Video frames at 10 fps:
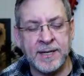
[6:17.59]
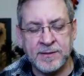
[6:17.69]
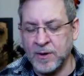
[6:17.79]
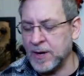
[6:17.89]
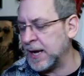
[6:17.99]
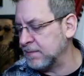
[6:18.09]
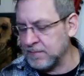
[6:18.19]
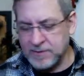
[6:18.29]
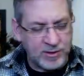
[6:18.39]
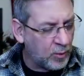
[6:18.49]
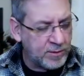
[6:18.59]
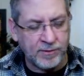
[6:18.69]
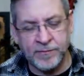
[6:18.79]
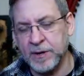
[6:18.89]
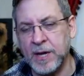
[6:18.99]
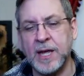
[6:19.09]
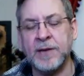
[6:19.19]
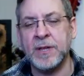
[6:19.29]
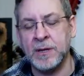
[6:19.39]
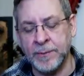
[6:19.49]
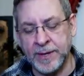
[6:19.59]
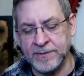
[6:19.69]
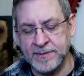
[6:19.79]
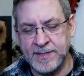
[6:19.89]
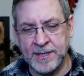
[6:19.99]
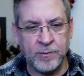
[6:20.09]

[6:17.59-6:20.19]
So swords are very heavy. They're made of steel.